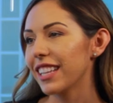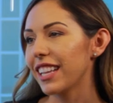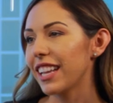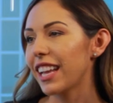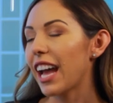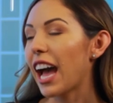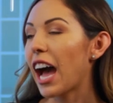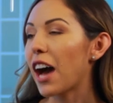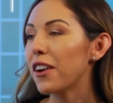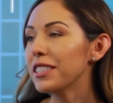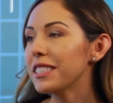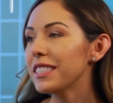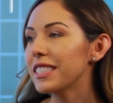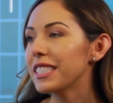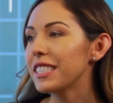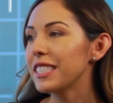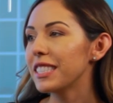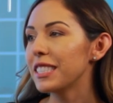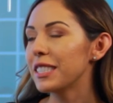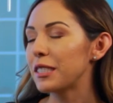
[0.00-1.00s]
How does
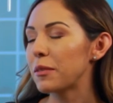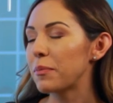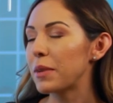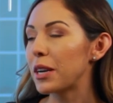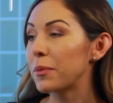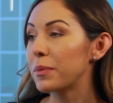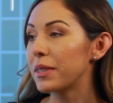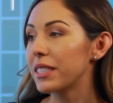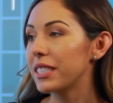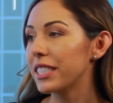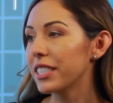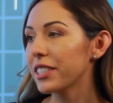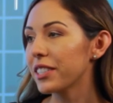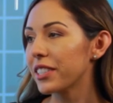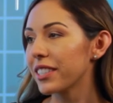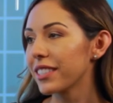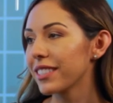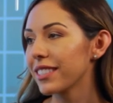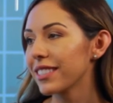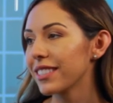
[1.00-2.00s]
this system help the dealer?